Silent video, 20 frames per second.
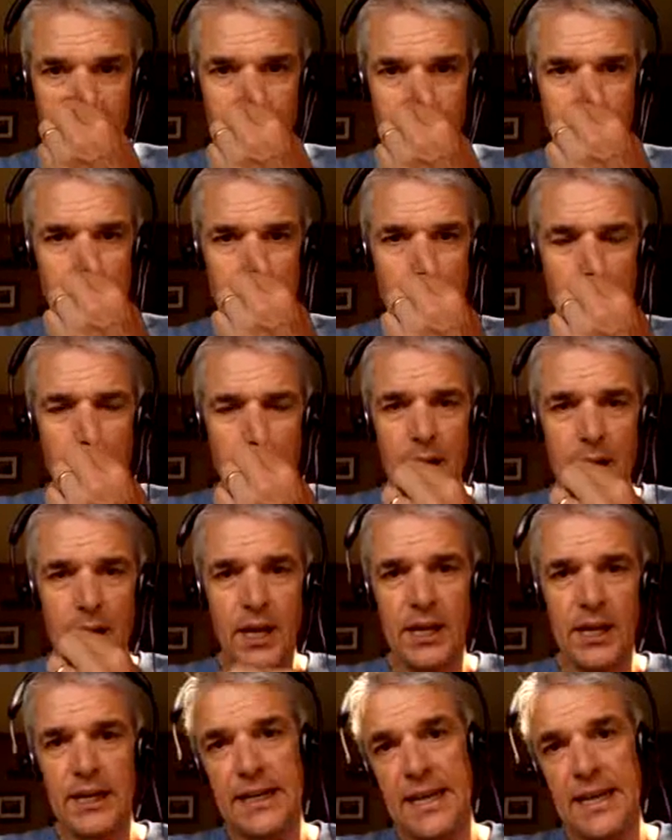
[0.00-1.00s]
I'm
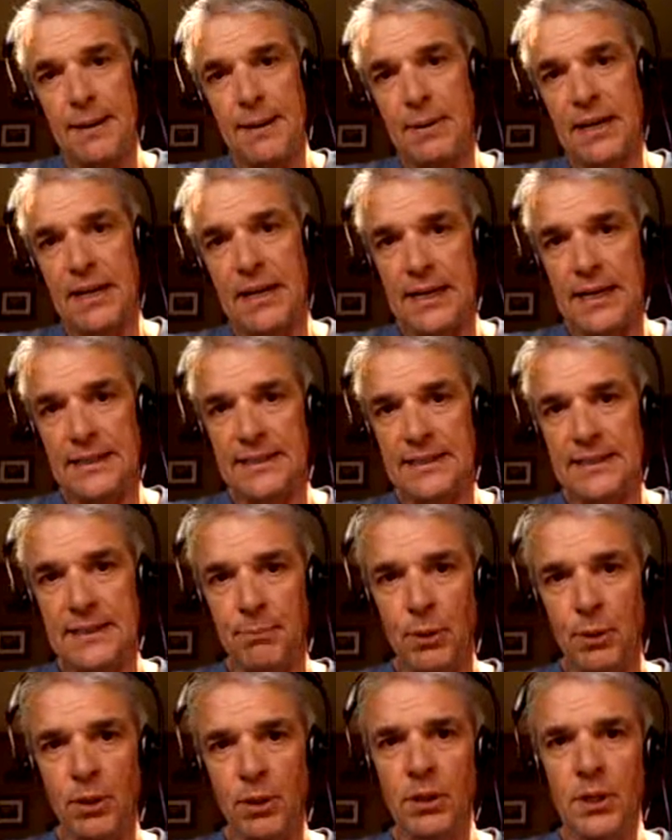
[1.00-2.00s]
going to keep it kind of
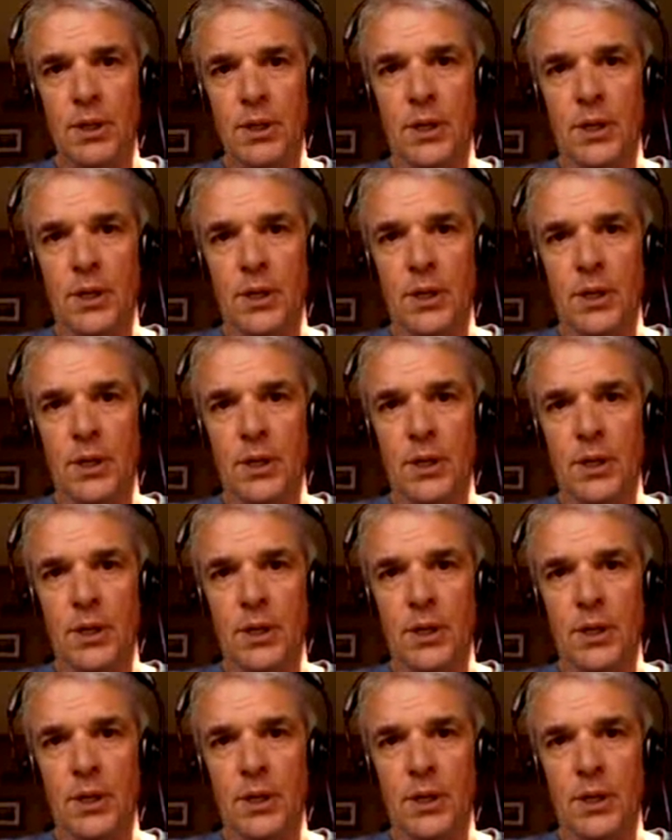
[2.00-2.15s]
simple,